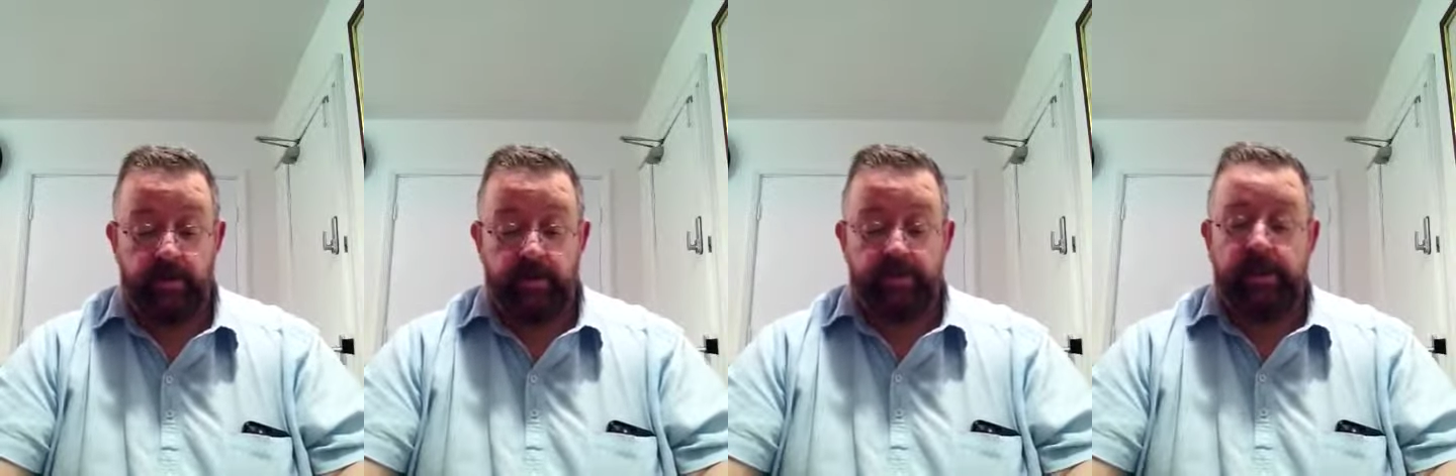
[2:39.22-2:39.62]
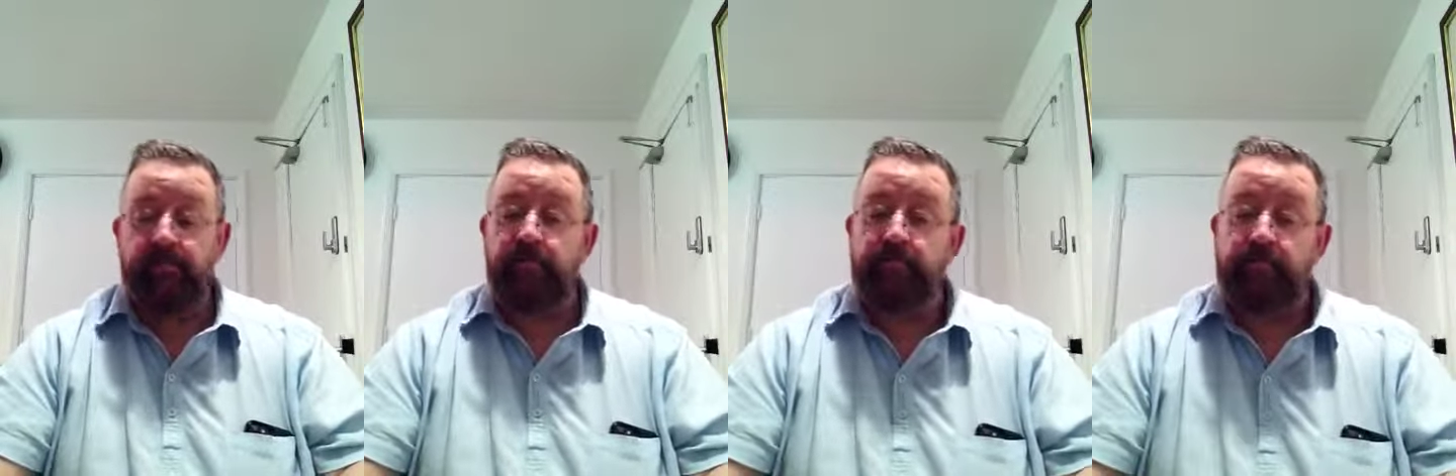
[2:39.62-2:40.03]
Sign
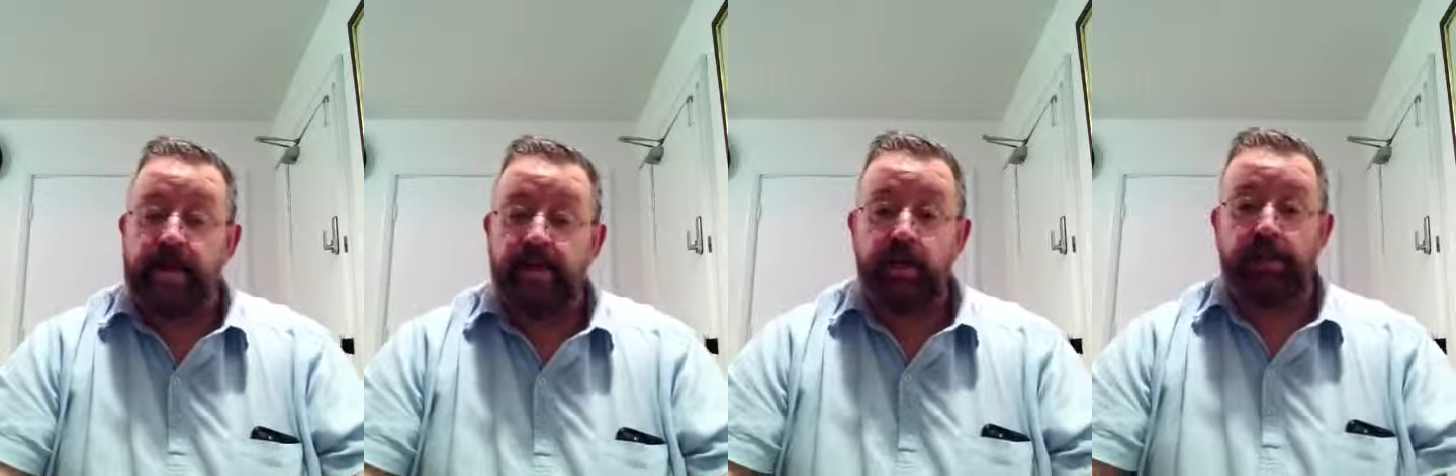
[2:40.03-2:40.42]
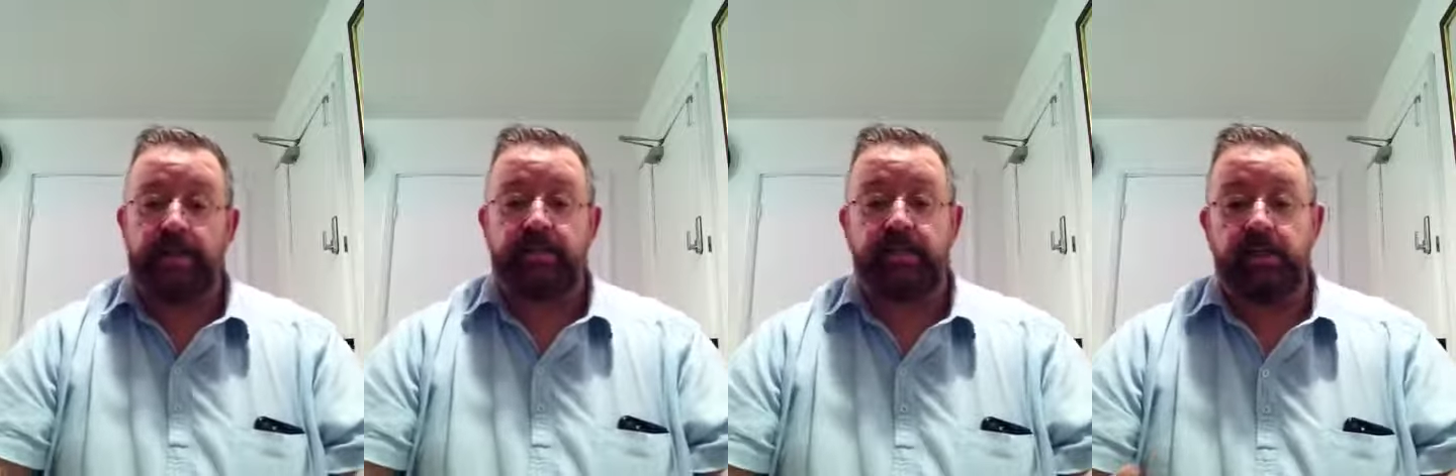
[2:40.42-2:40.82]
for friend, you
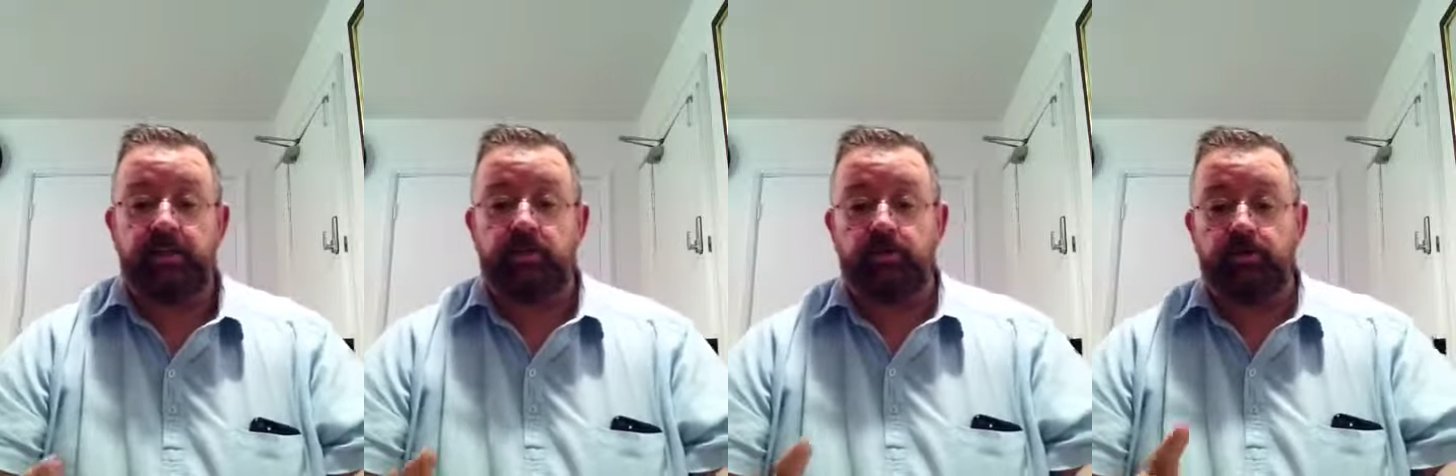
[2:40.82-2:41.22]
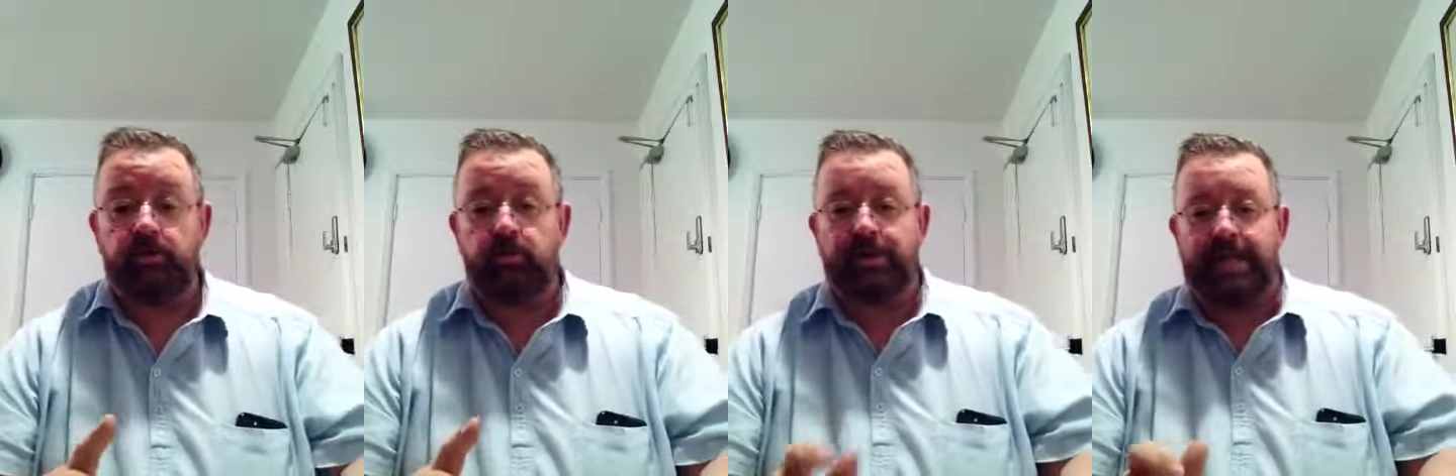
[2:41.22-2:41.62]
might see it done
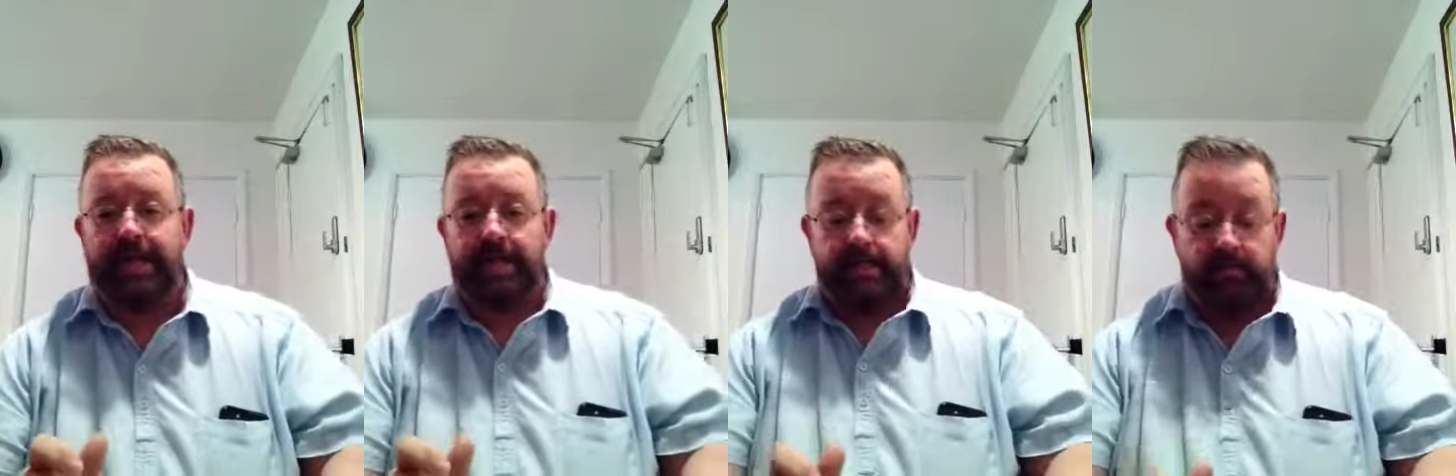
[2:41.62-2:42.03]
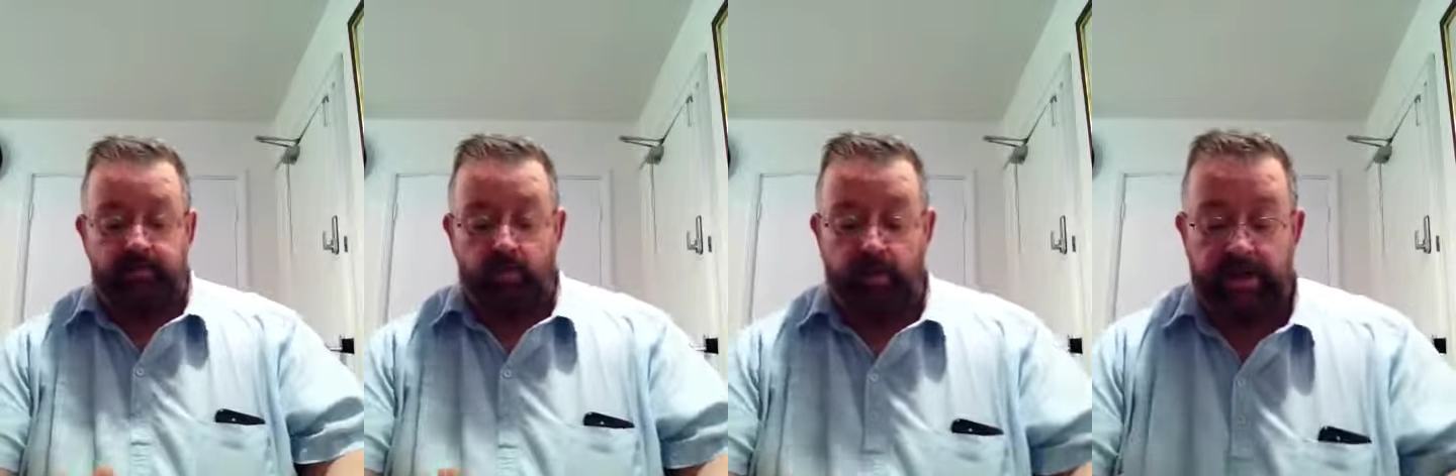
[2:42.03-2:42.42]
two slightly
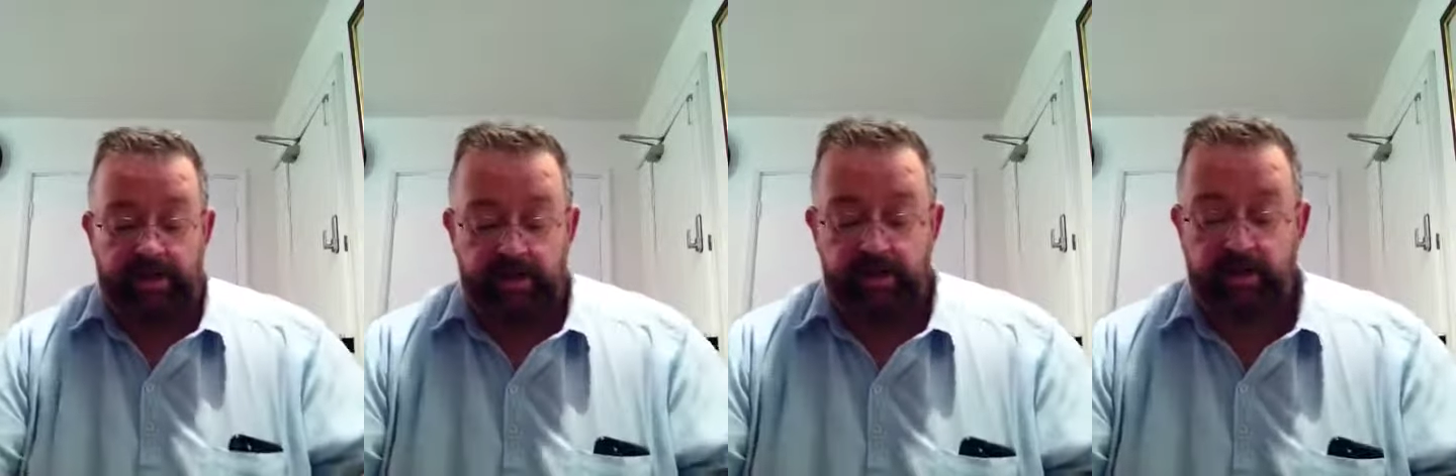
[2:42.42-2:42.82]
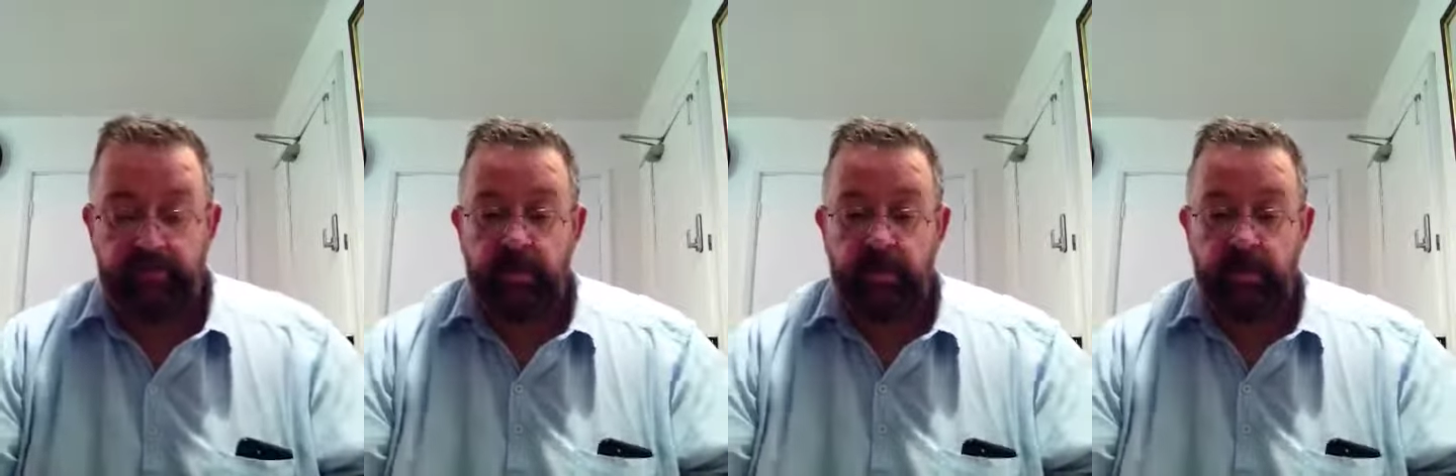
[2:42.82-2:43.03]
different ways.